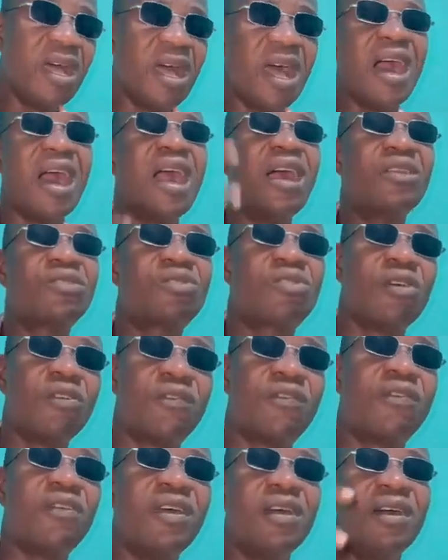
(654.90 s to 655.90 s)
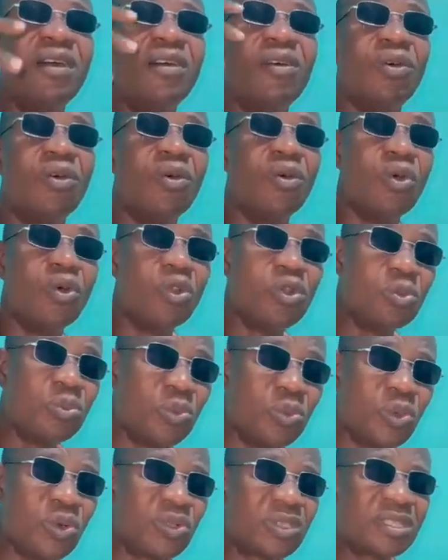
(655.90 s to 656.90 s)
out of
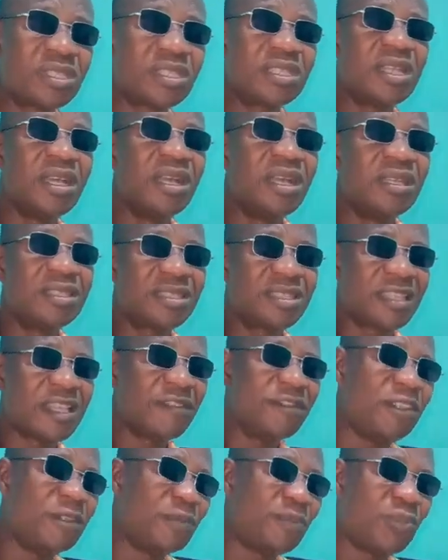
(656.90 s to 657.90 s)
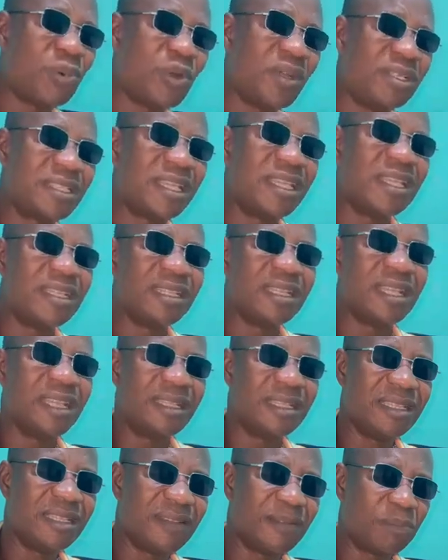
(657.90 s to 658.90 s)
almost
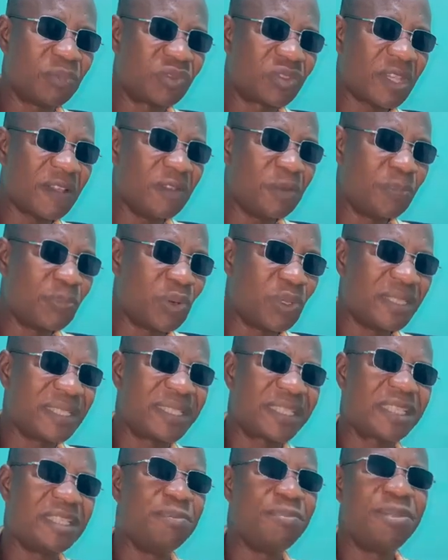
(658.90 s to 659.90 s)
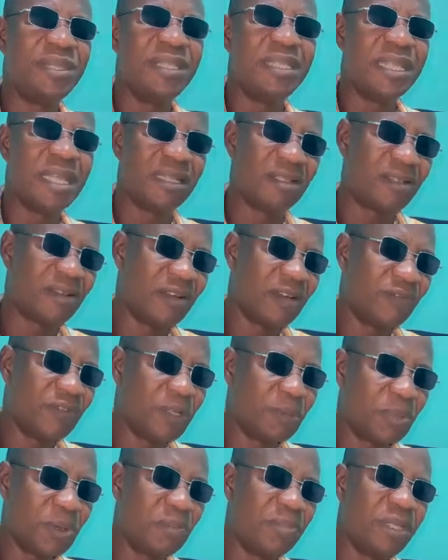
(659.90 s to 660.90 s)
7.3 billion of
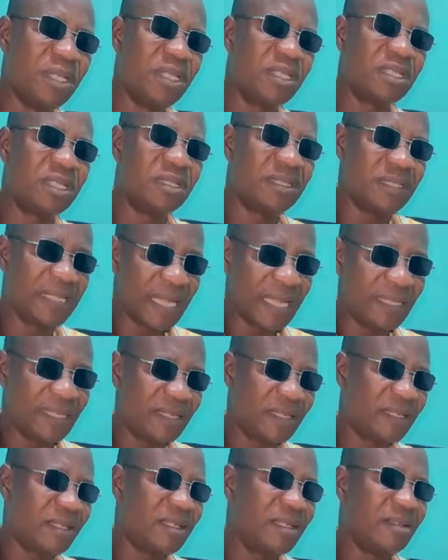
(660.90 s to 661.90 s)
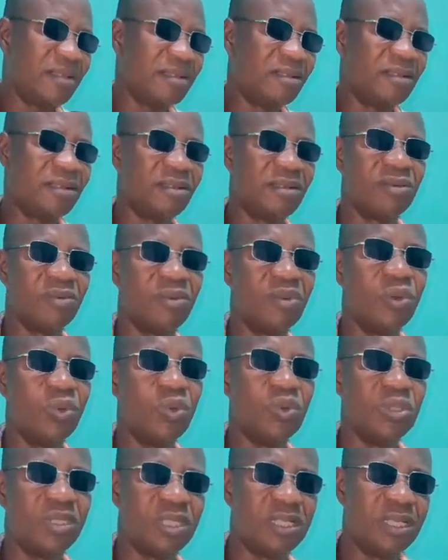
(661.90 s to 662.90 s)
the population then
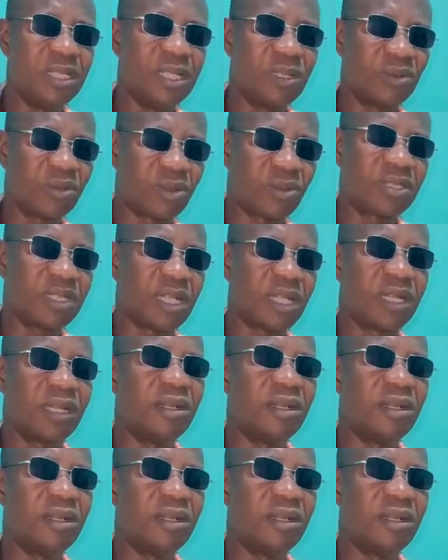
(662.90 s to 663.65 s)
when we did the cross check.